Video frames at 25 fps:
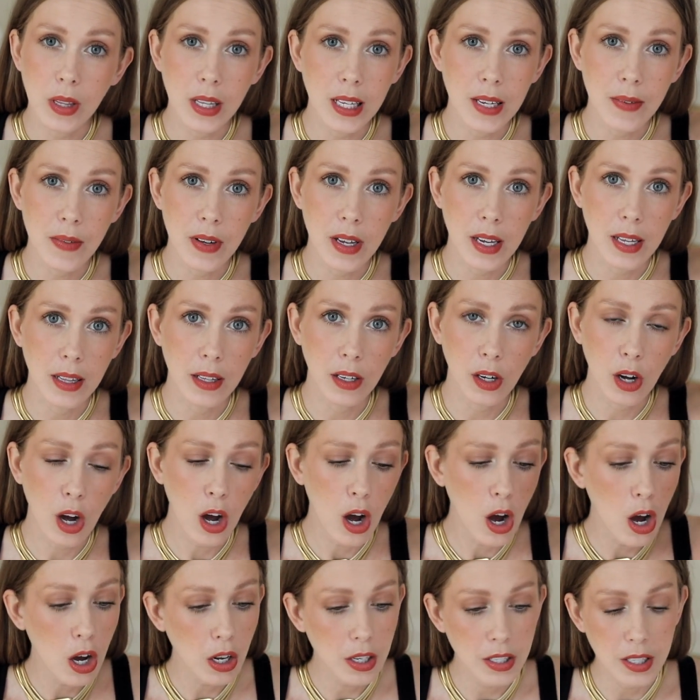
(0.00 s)
leave it in the
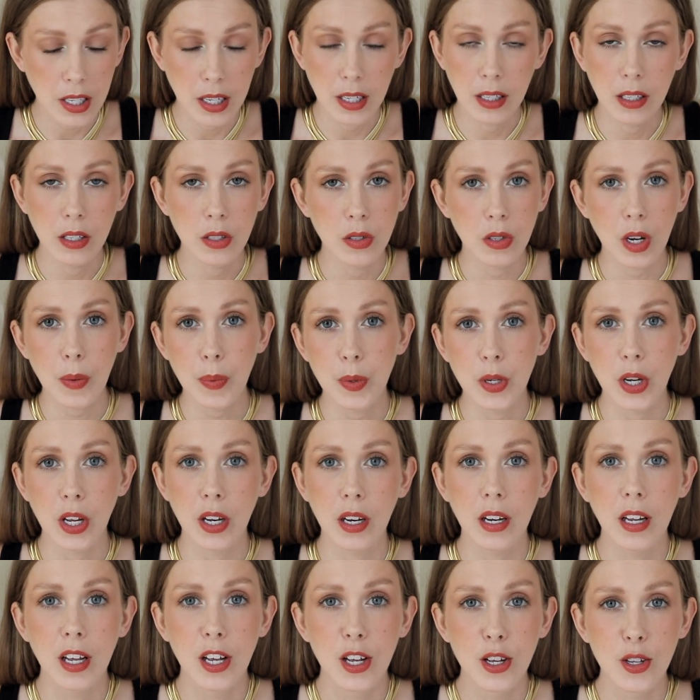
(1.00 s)
cards and in the
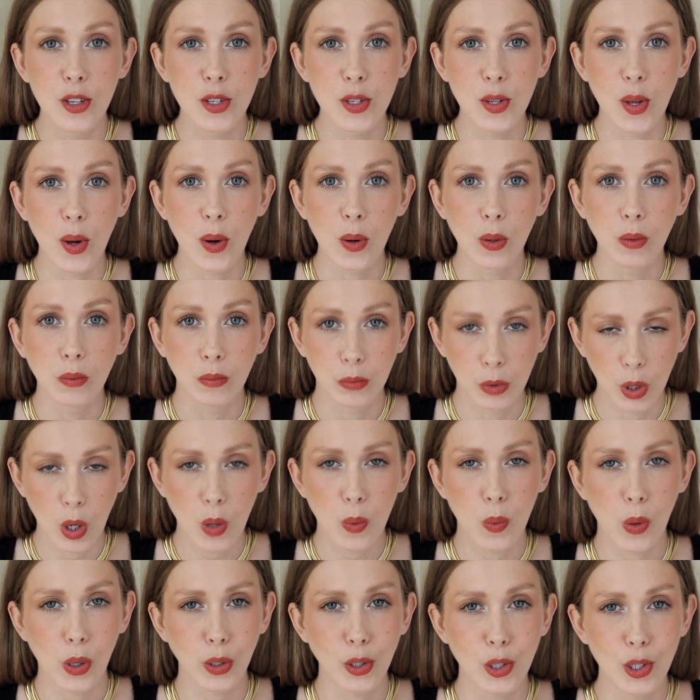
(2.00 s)
description, so go
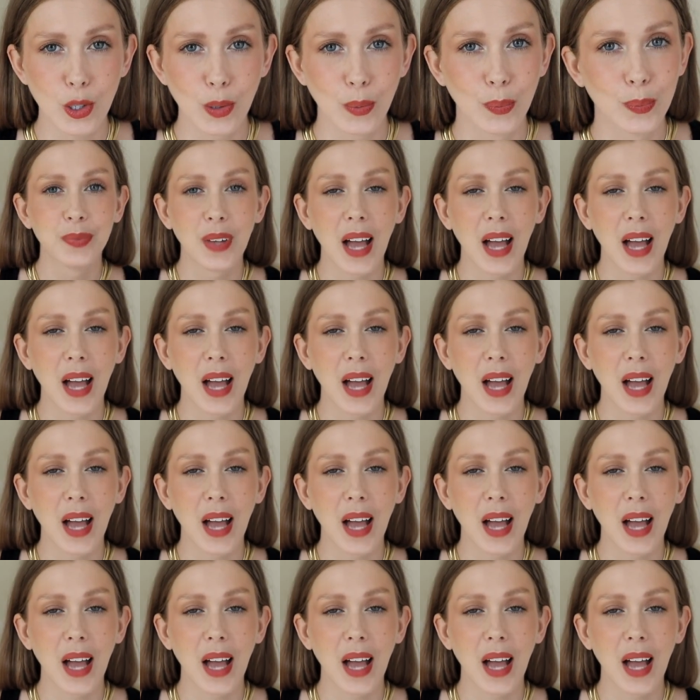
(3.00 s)
watch.